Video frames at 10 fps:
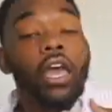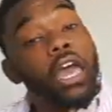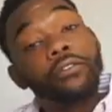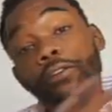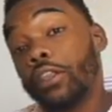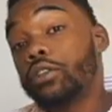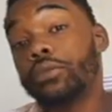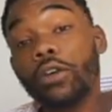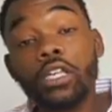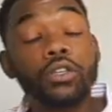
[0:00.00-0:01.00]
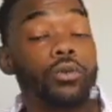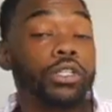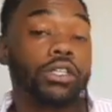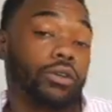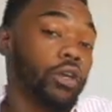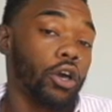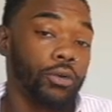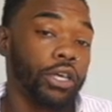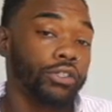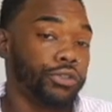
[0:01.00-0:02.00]
And for those of us who are still
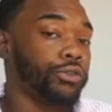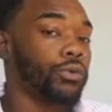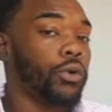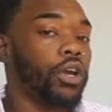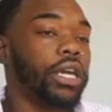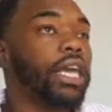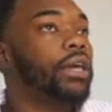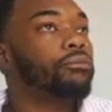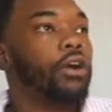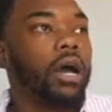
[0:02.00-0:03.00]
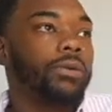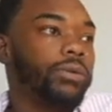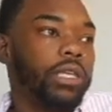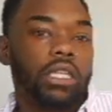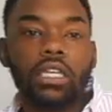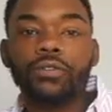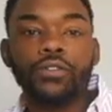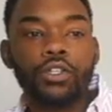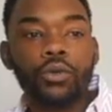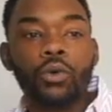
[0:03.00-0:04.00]
going to work, it probably
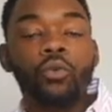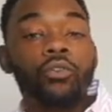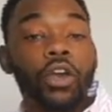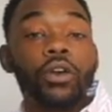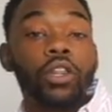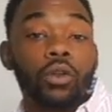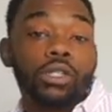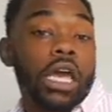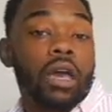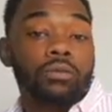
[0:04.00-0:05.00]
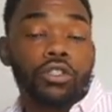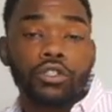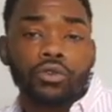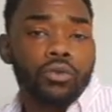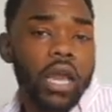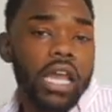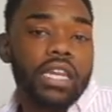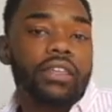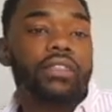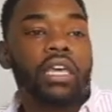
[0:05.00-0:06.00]
leaves you very little time to do
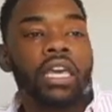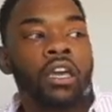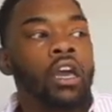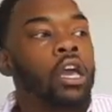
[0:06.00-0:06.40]
anything